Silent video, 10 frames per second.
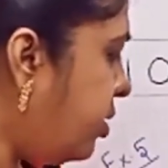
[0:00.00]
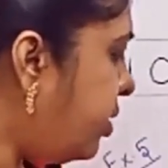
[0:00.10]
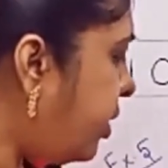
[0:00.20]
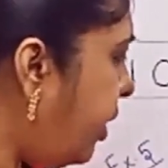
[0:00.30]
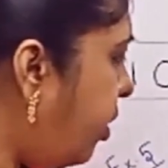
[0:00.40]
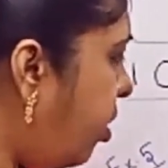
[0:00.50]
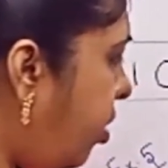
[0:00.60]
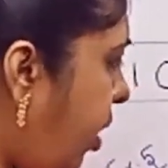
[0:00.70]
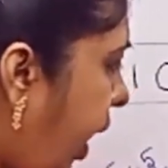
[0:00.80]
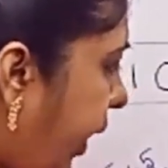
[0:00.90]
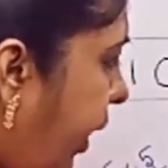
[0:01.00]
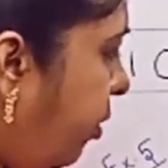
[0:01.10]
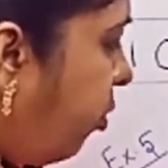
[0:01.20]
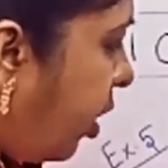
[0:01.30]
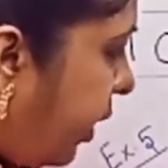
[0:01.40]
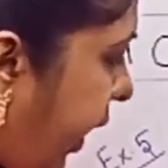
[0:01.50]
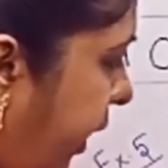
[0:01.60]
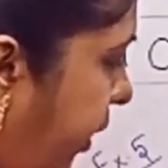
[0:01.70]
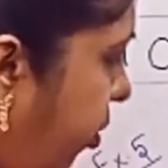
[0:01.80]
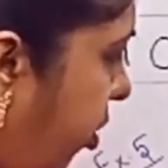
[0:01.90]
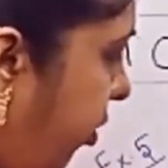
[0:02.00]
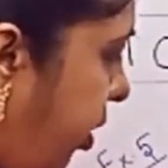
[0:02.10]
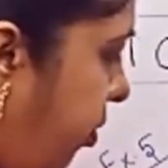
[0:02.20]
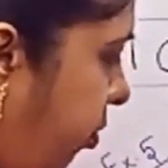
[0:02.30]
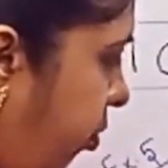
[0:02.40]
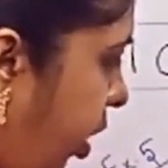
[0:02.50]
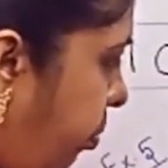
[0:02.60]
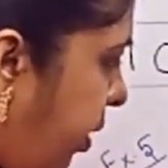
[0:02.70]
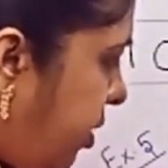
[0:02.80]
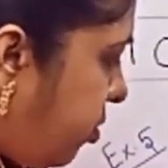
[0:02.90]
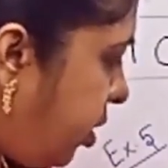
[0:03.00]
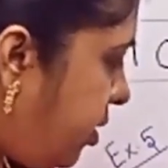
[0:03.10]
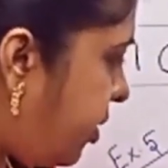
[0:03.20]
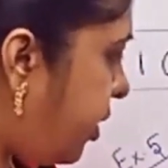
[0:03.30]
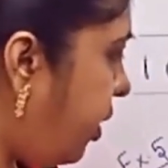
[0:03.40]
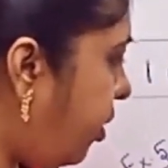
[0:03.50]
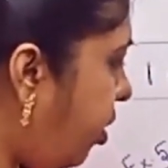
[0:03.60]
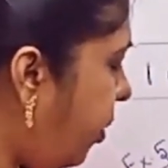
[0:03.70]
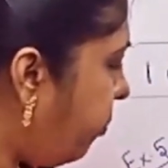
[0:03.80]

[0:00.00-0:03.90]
0. Again 1 carried over. 1 plus 1 0.